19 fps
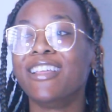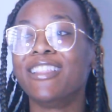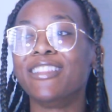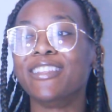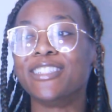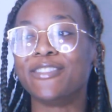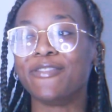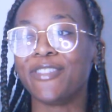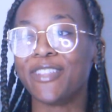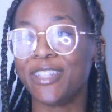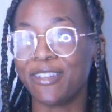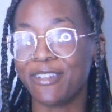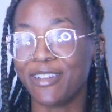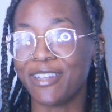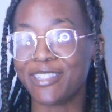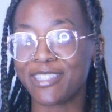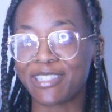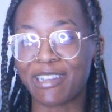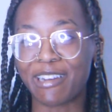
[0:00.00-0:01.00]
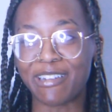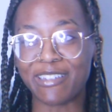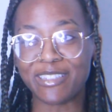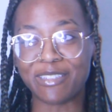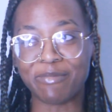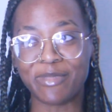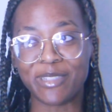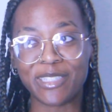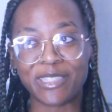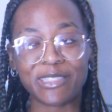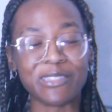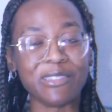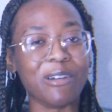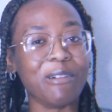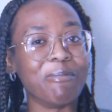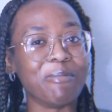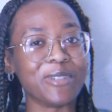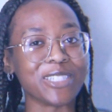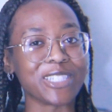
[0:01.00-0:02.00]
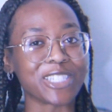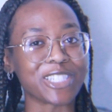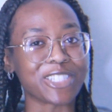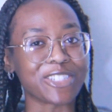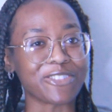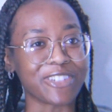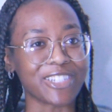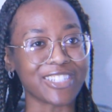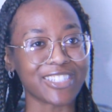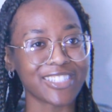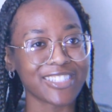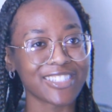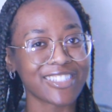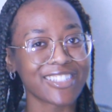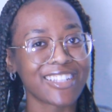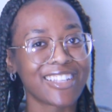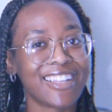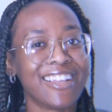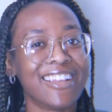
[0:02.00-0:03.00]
This video has caused me so much stress